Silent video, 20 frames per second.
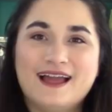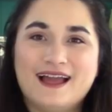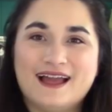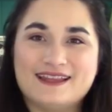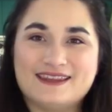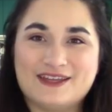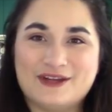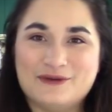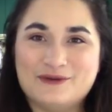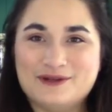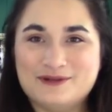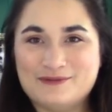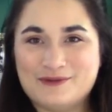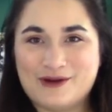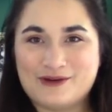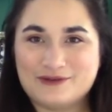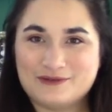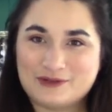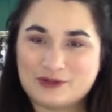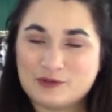Hello and
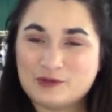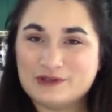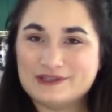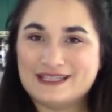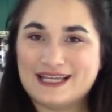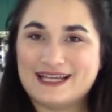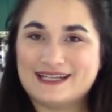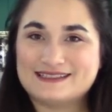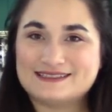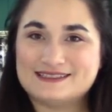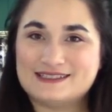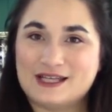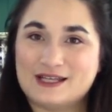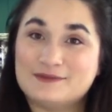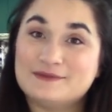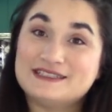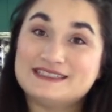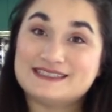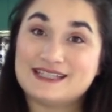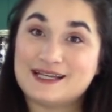welcome to Quilt Addicts
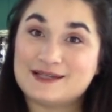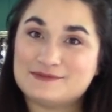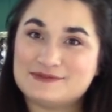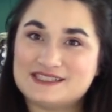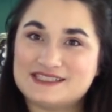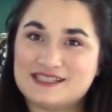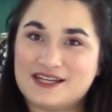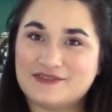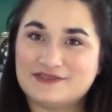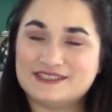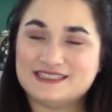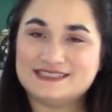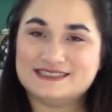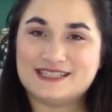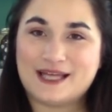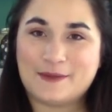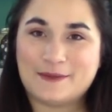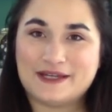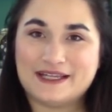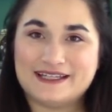Anonymous. I'm Stephanie
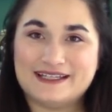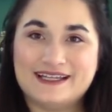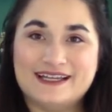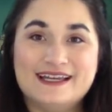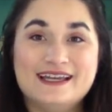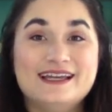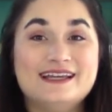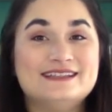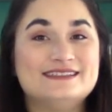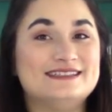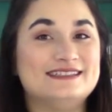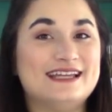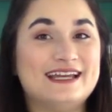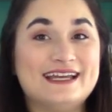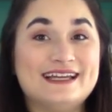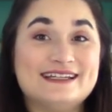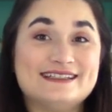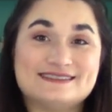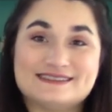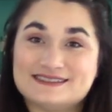Soebbing.
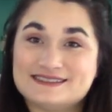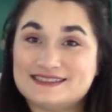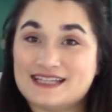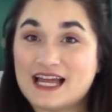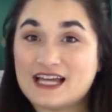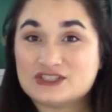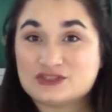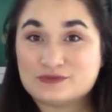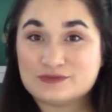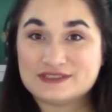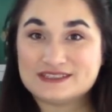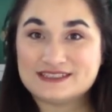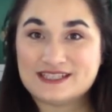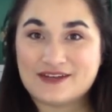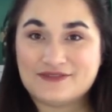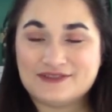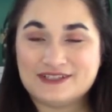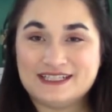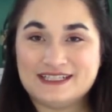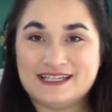Today is a Stashin' with
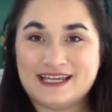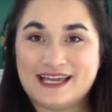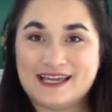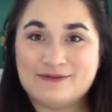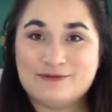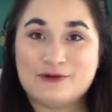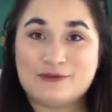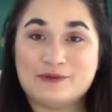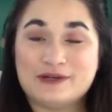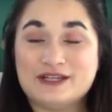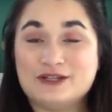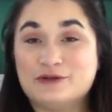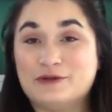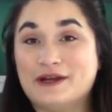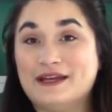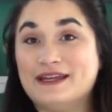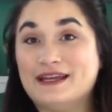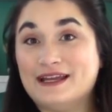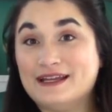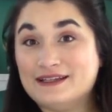Stephanie Day where we
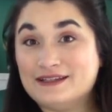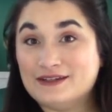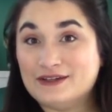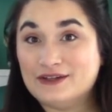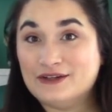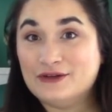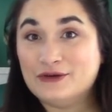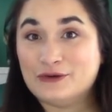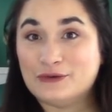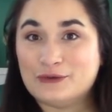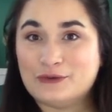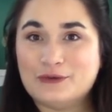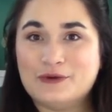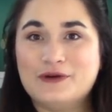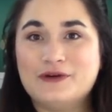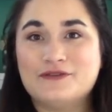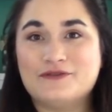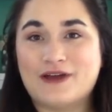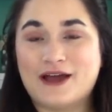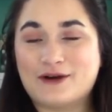create a
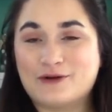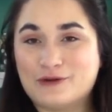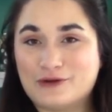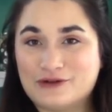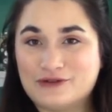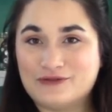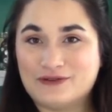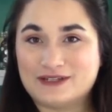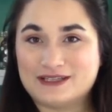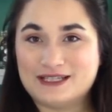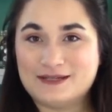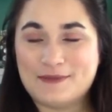new fat quarter friendly